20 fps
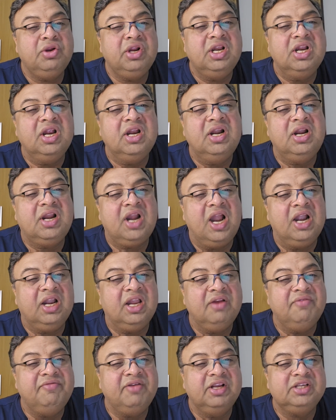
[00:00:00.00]
urinary
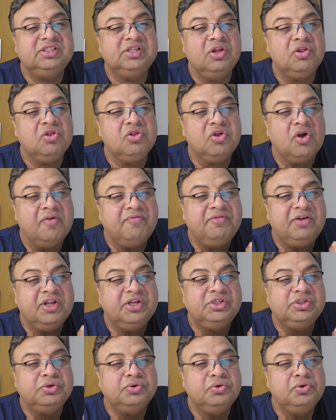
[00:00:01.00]
tract infection, soft
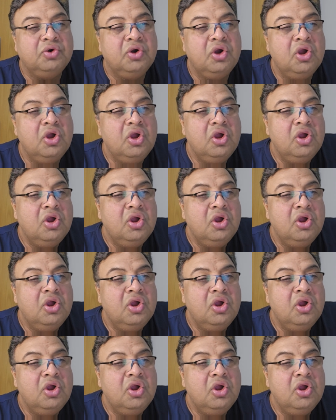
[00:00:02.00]
tissue,